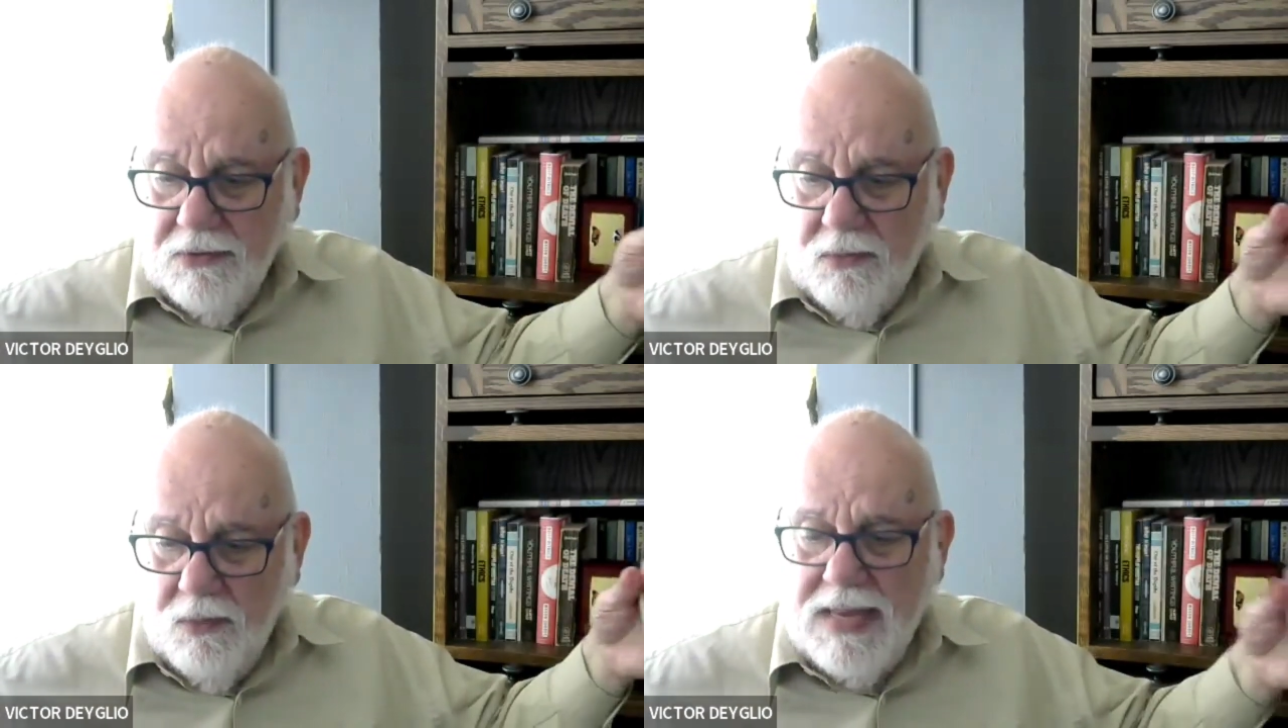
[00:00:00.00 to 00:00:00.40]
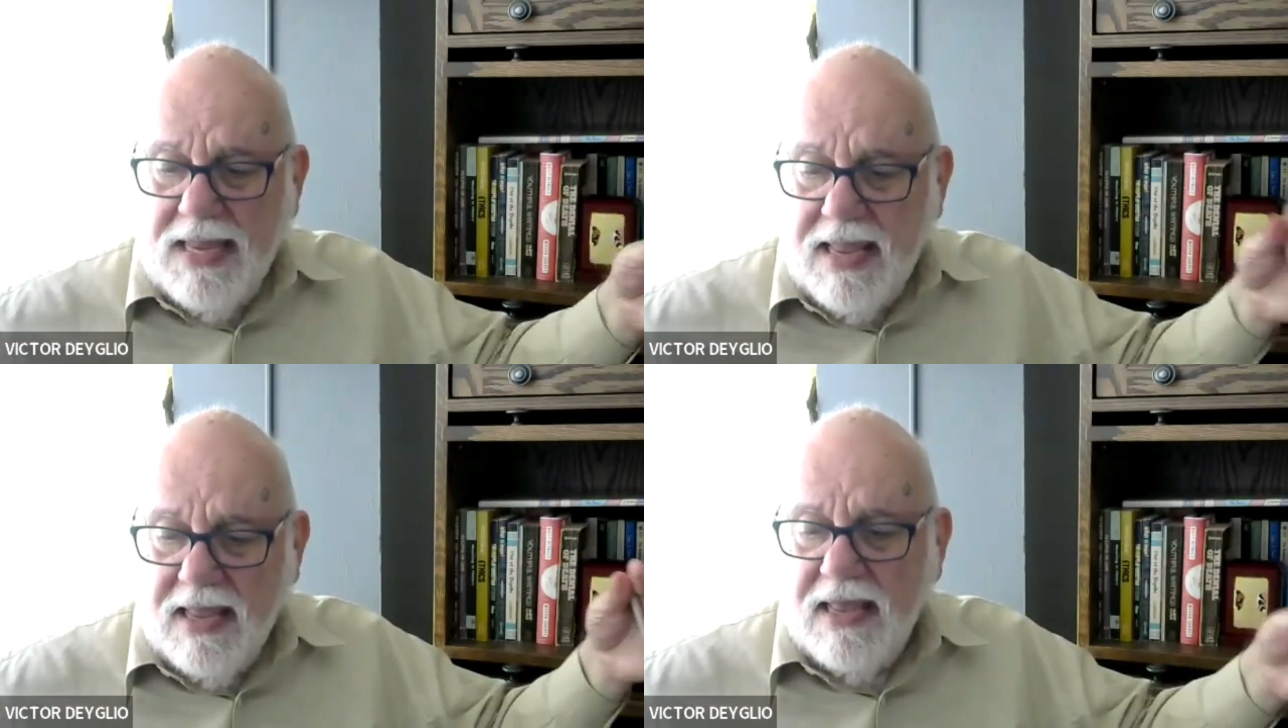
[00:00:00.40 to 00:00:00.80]

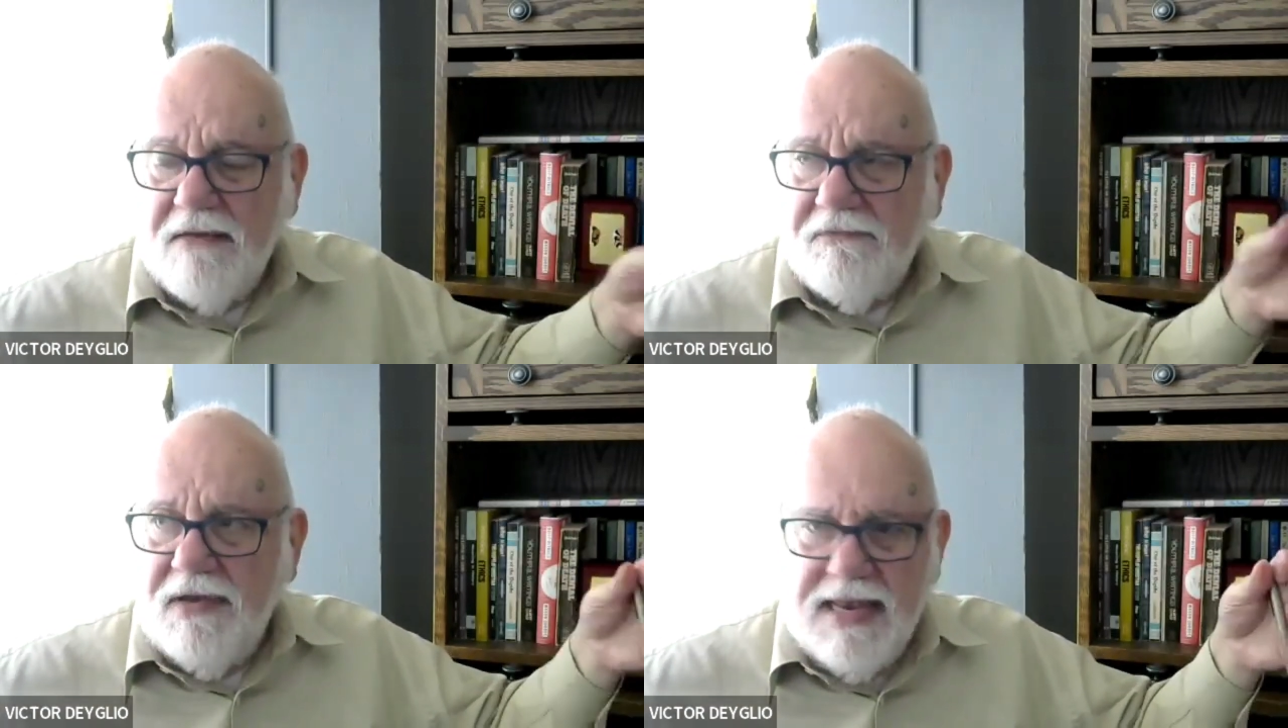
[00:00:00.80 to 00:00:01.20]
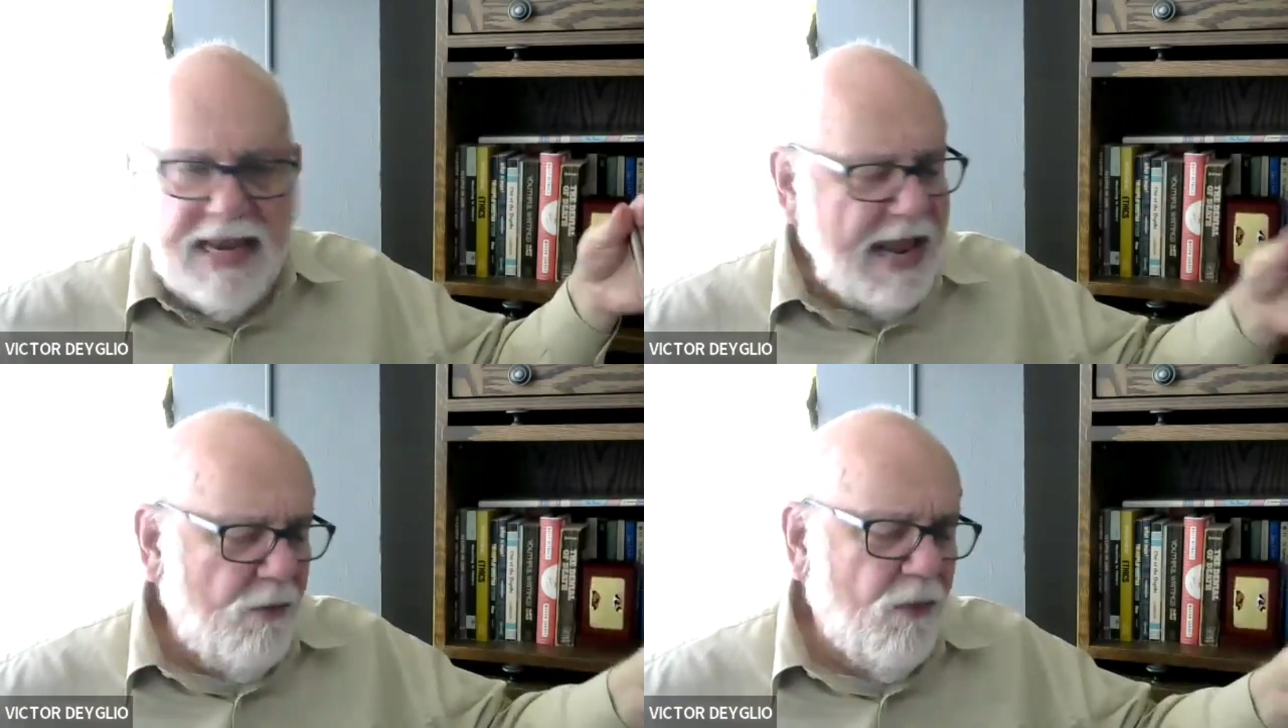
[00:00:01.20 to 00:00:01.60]
we have
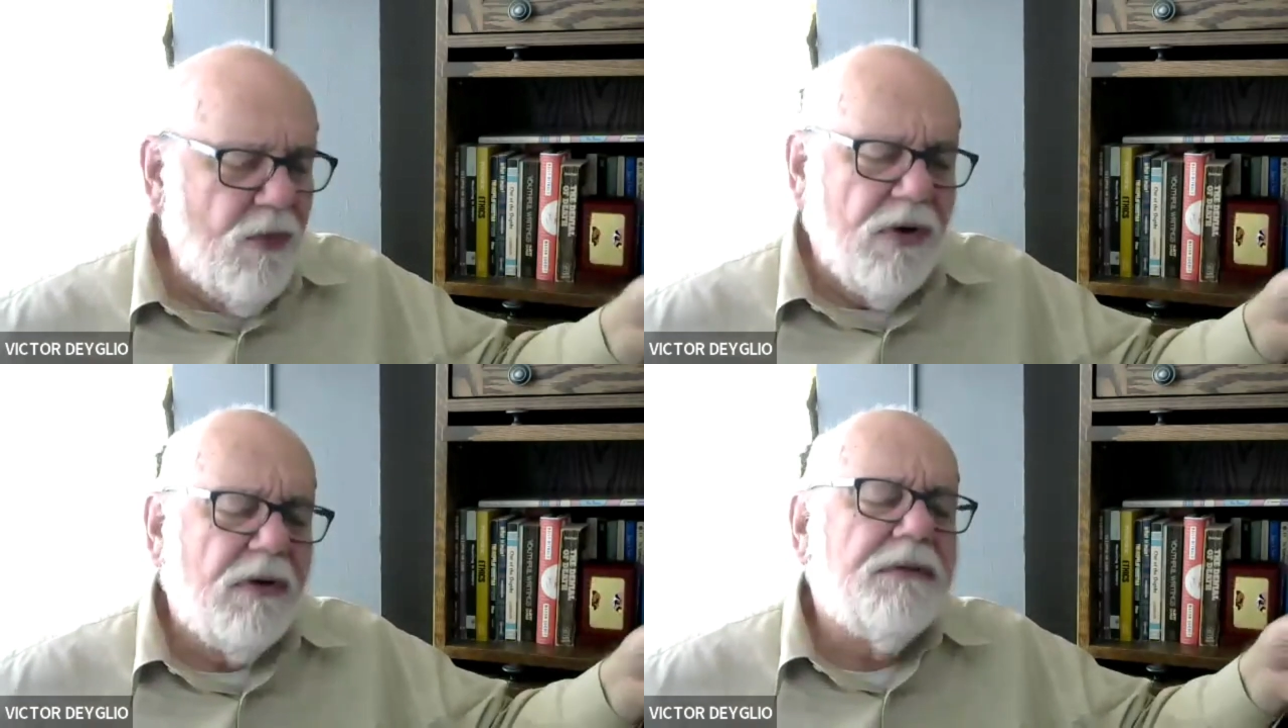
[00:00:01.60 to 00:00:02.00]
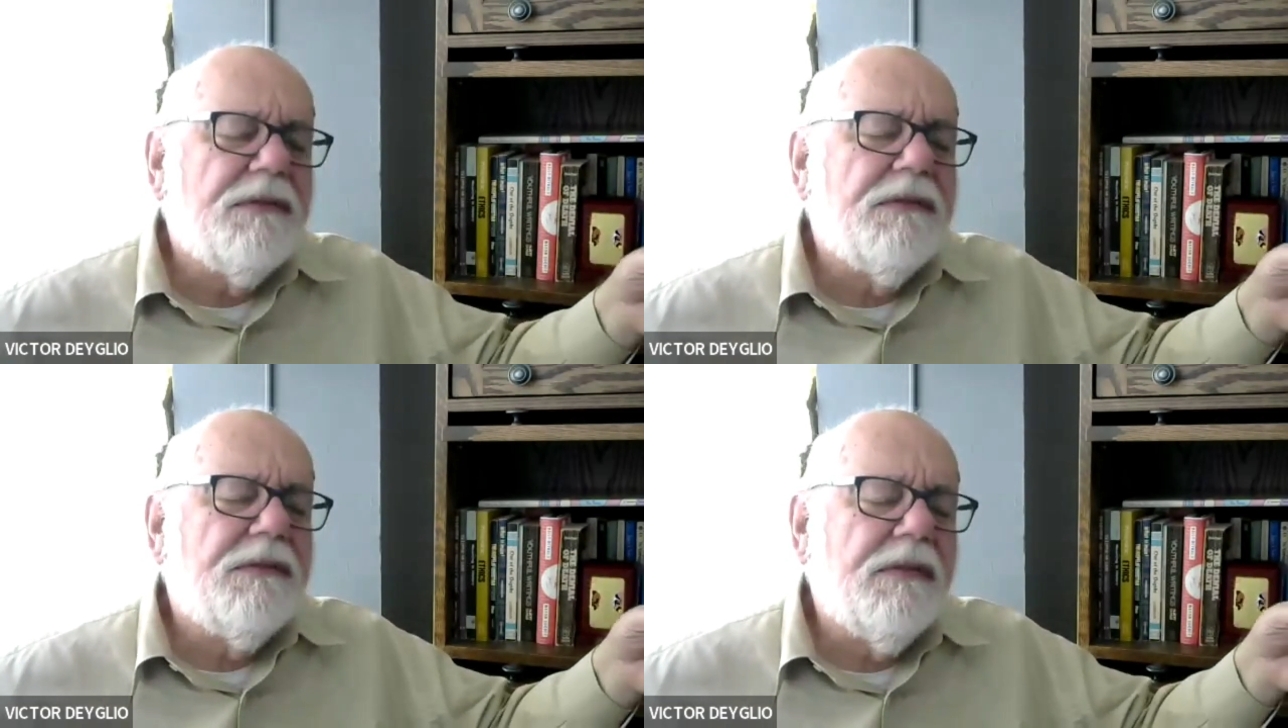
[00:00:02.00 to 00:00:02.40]

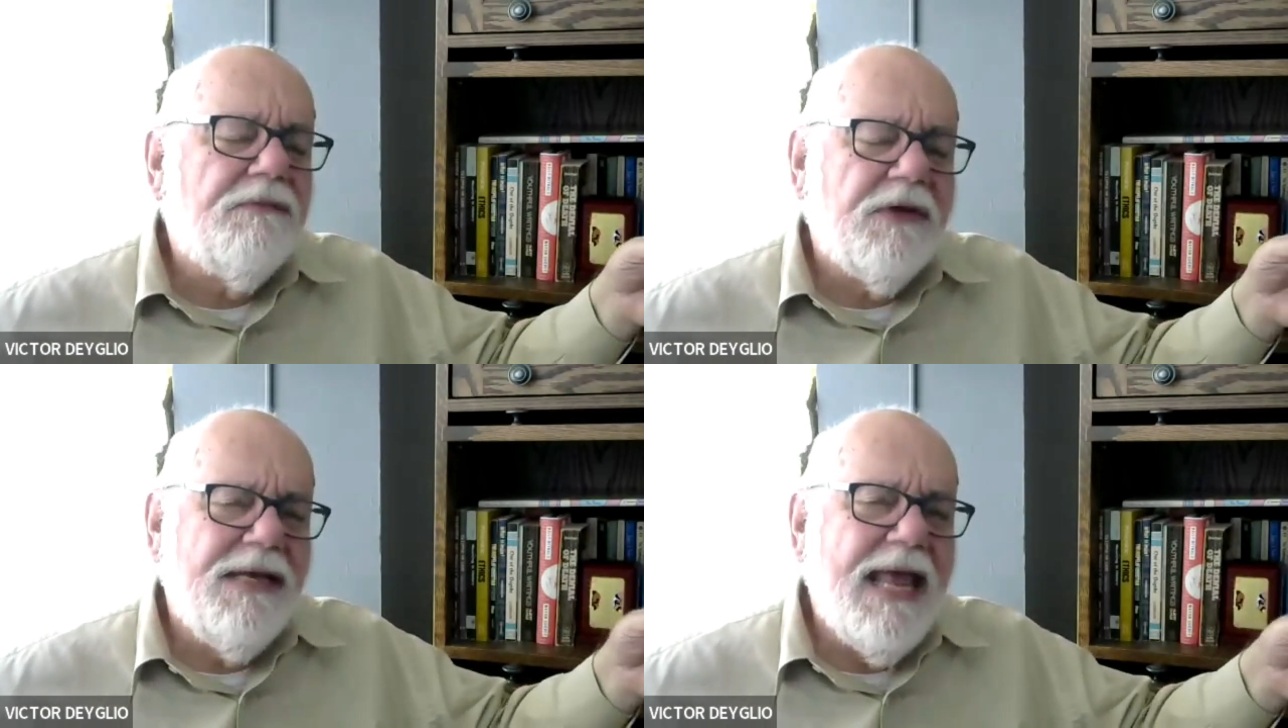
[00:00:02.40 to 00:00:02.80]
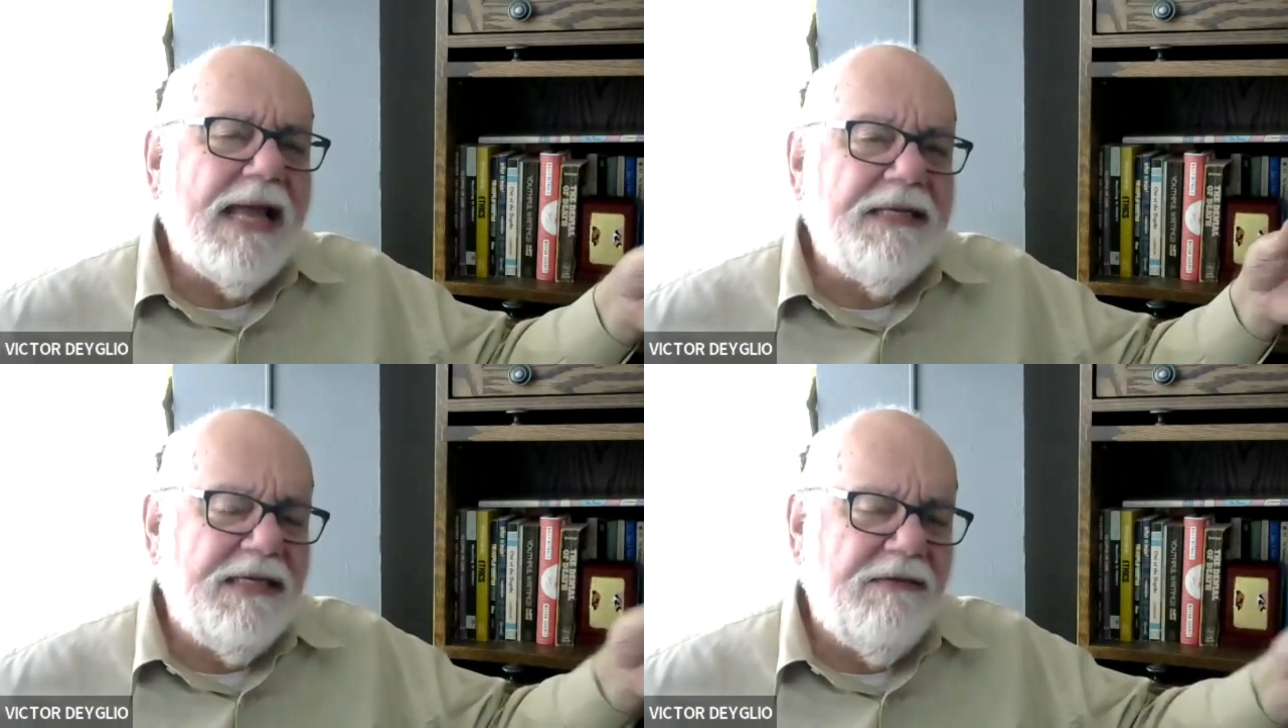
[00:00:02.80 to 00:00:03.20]
networks of
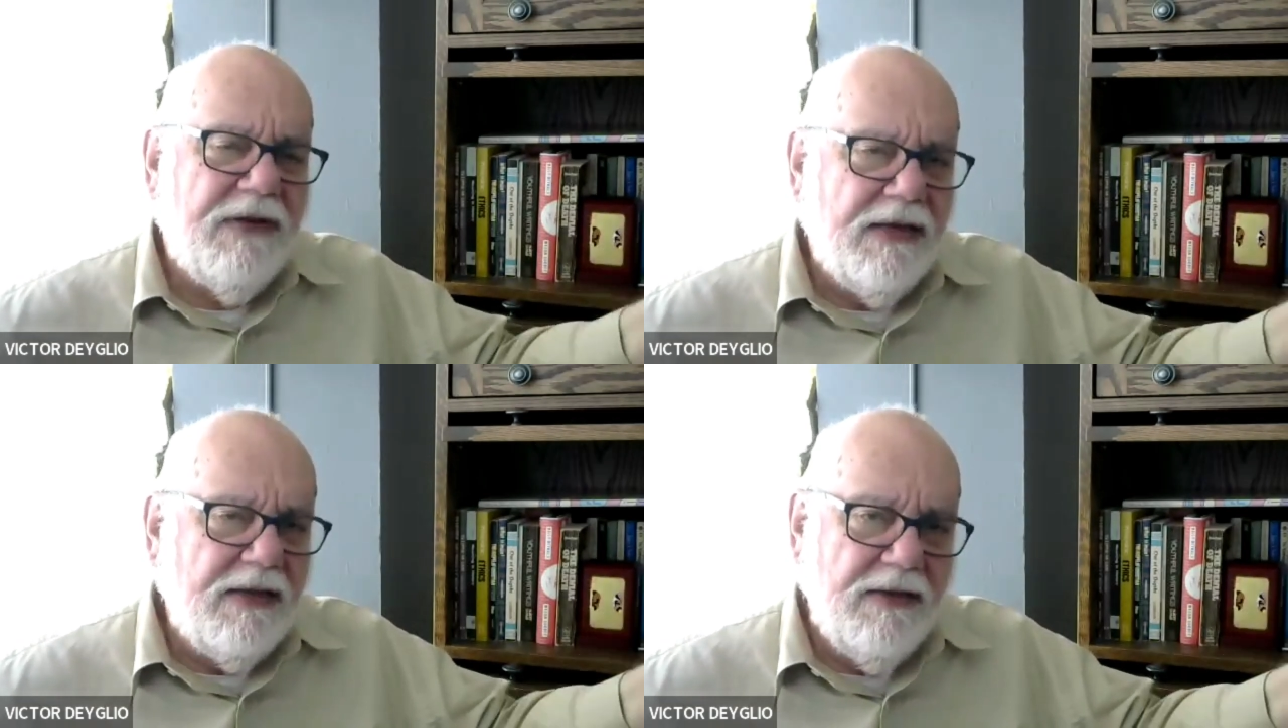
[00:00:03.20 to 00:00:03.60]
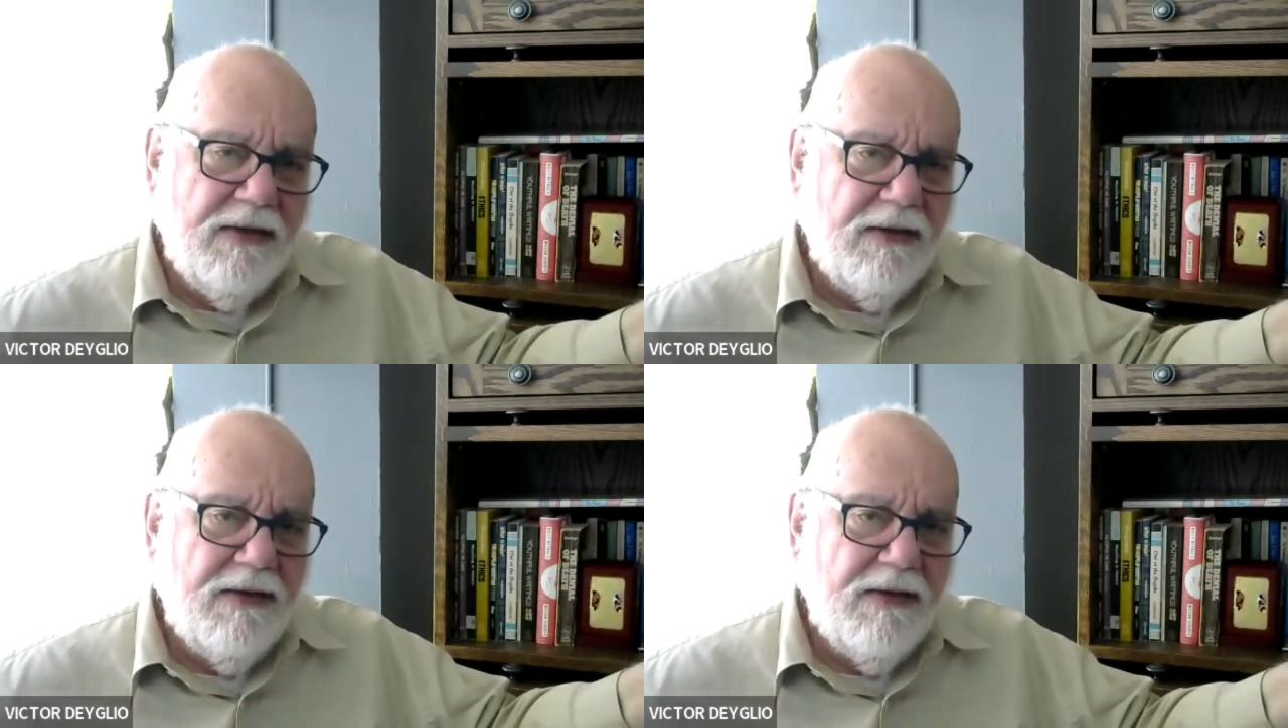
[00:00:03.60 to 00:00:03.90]
connectivity